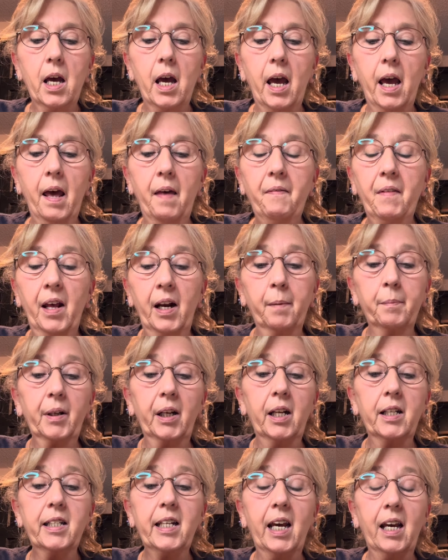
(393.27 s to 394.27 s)
And then I'm
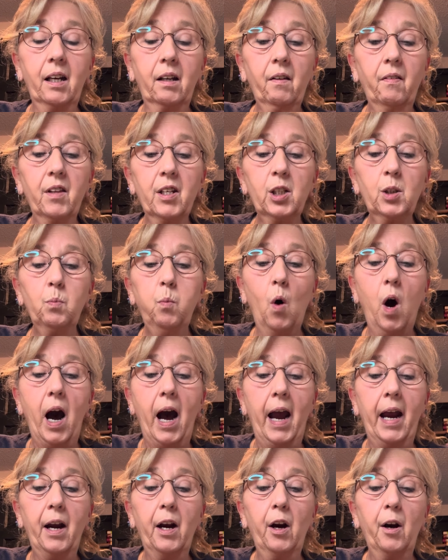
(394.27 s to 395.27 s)
going to take this
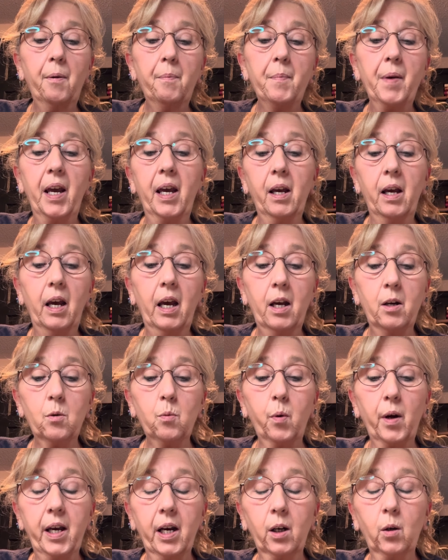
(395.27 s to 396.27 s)
wire and
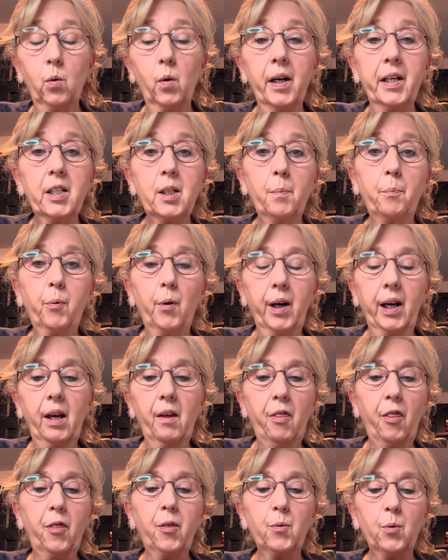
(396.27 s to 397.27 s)
we are going to bring
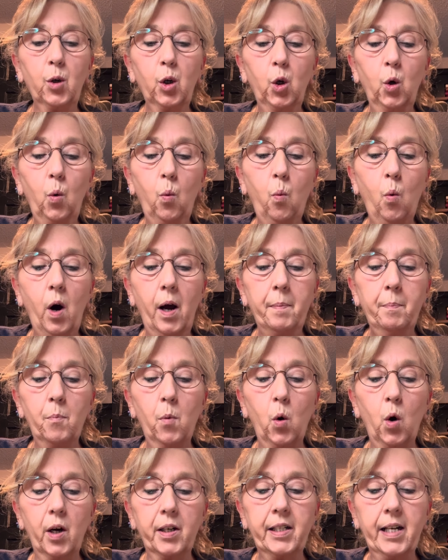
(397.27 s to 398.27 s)
it through one
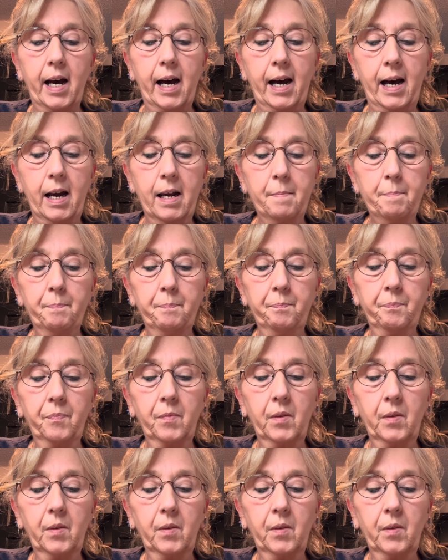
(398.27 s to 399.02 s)
more time.